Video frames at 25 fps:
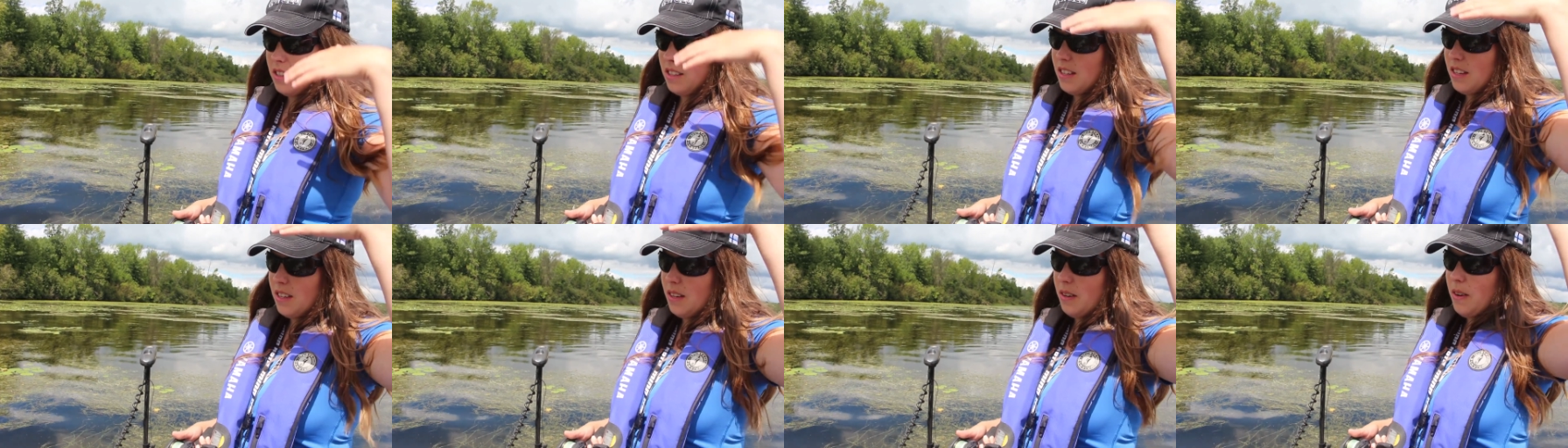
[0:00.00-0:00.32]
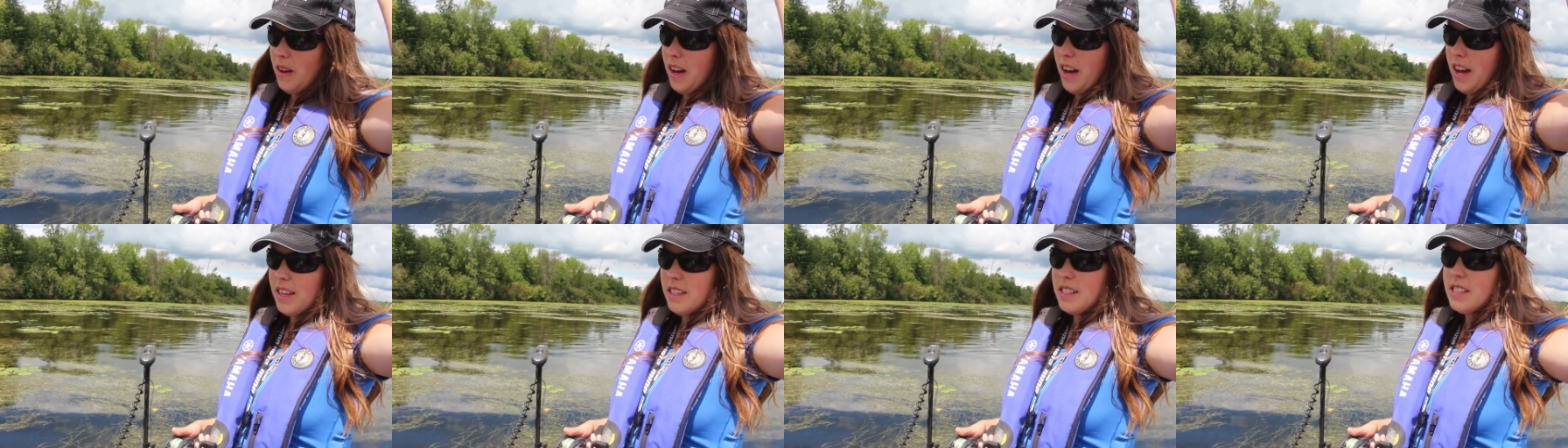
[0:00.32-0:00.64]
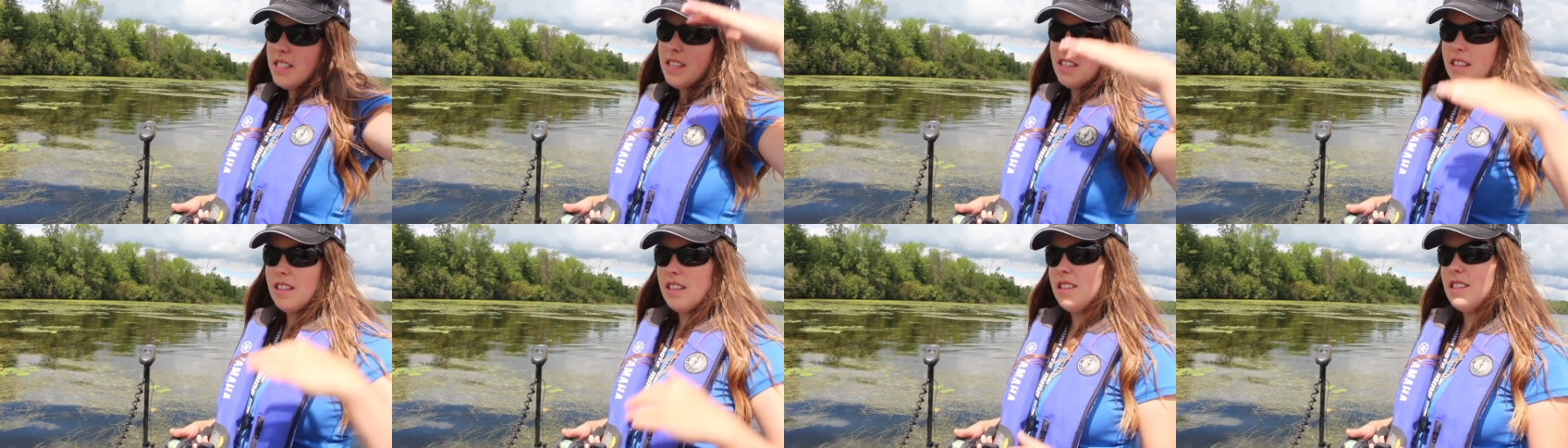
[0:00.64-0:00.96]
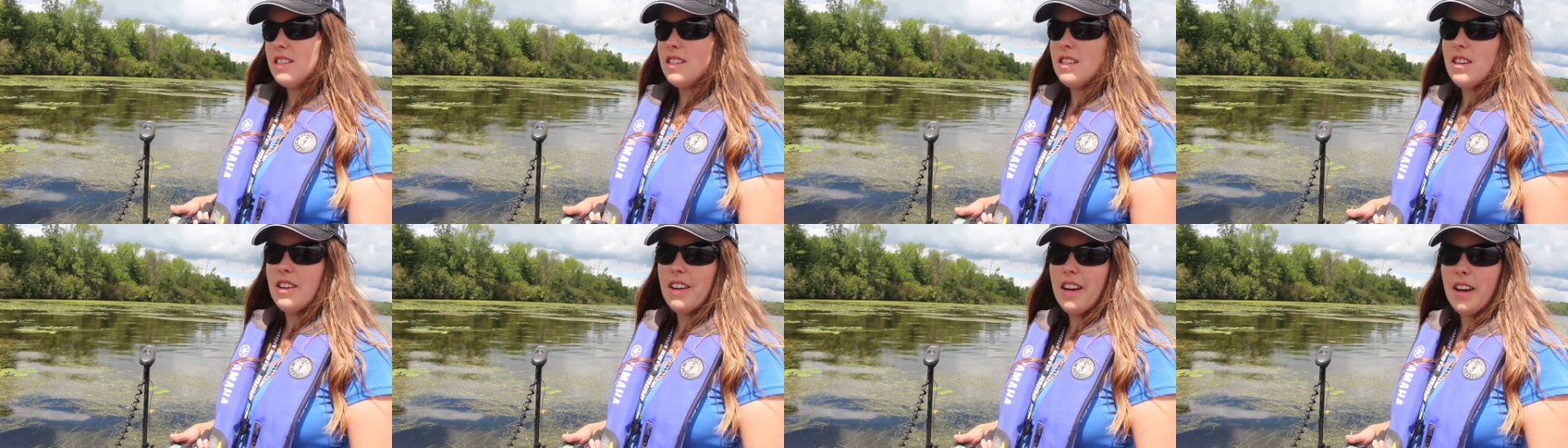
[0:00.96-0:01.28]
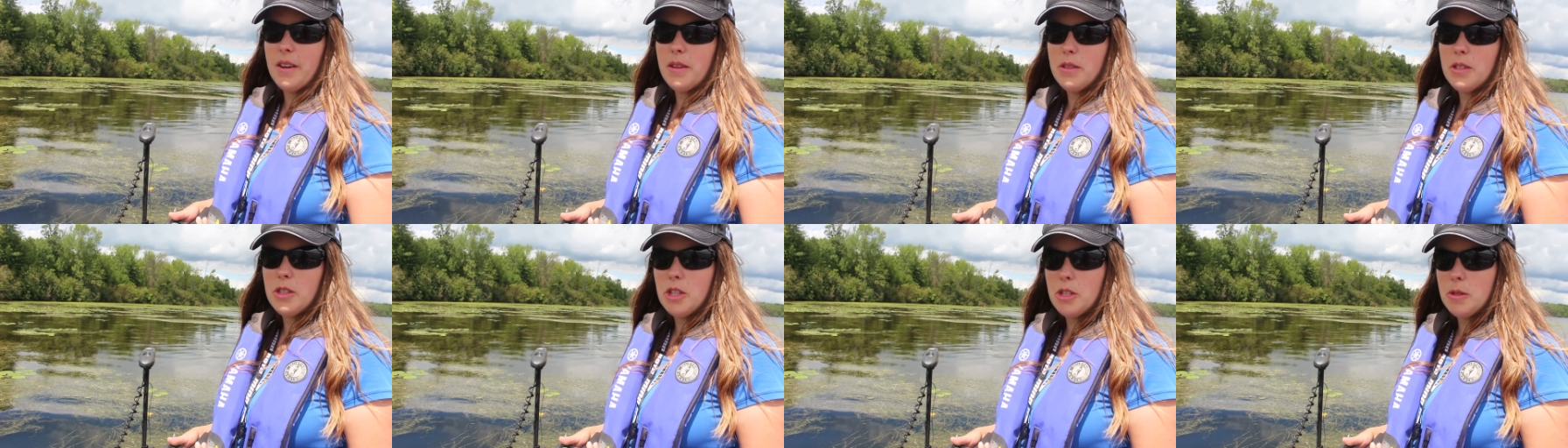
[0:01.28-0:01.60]
you know, high ceilings in your
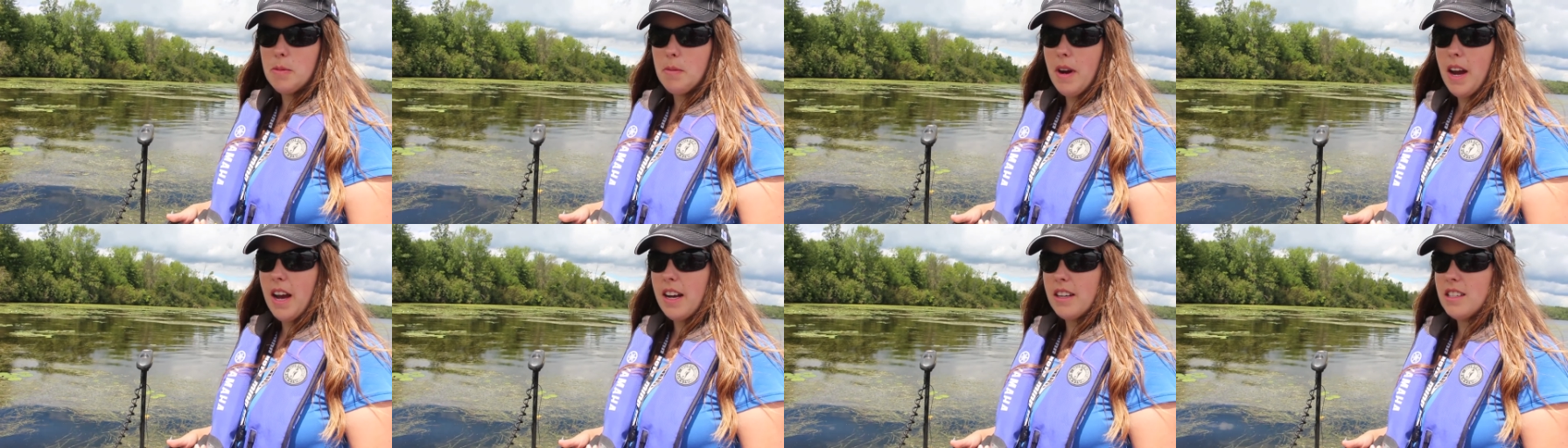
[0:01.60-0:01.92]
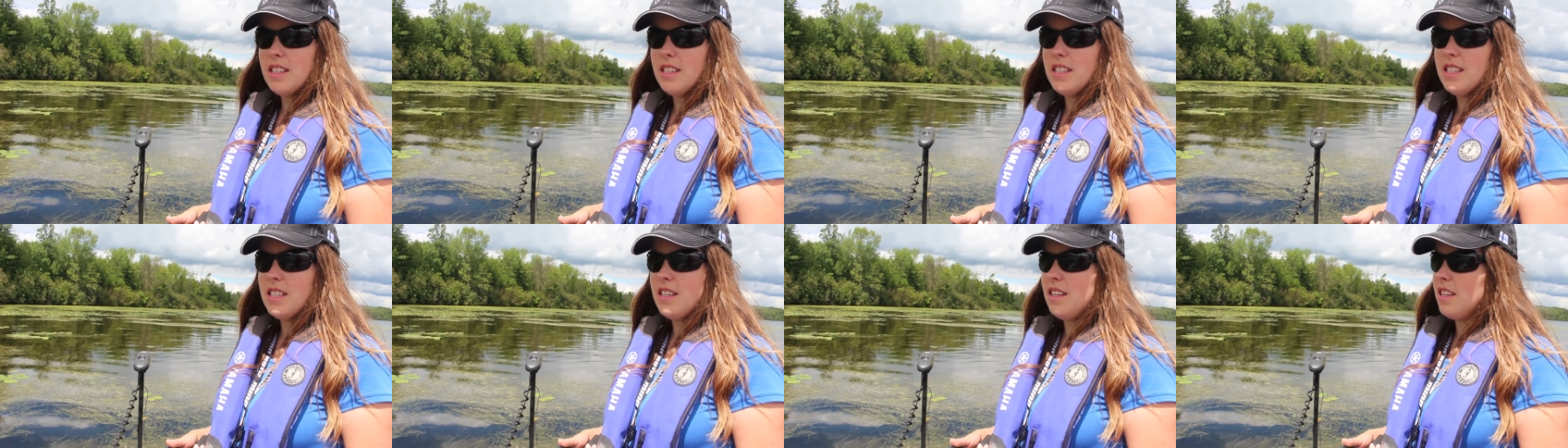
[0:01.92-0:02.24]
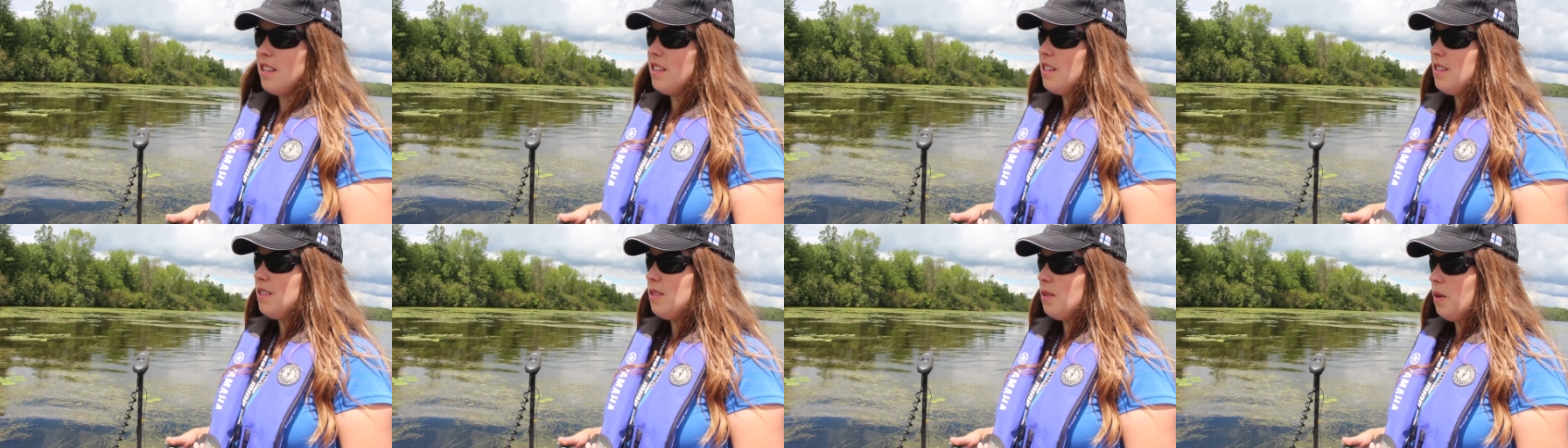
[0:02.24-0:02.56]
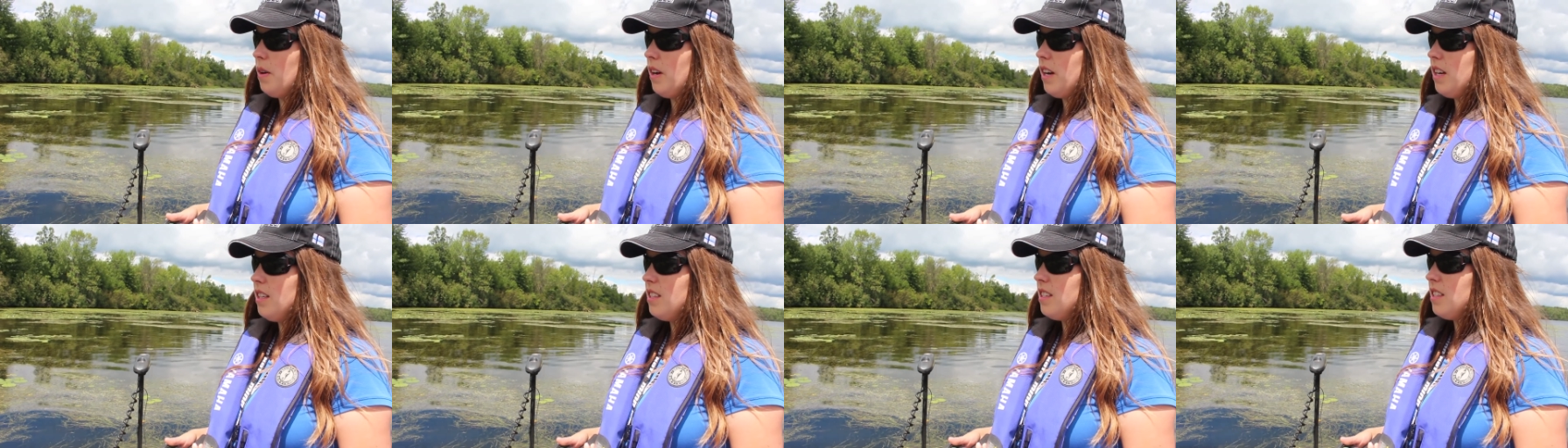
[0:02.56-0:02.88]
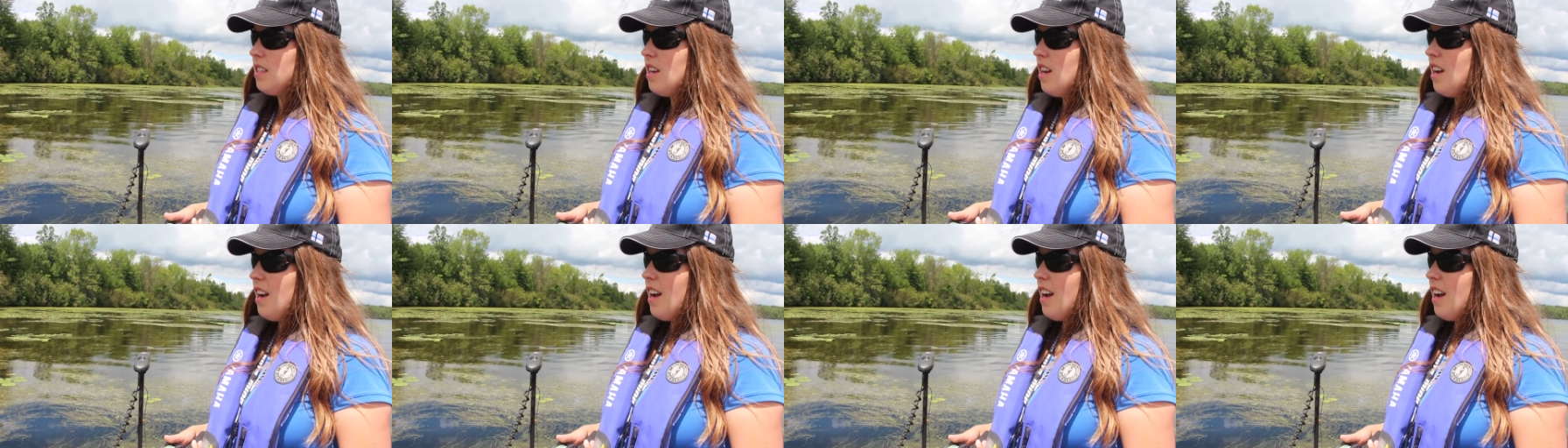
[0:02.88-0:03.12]
house, just practicing indoors.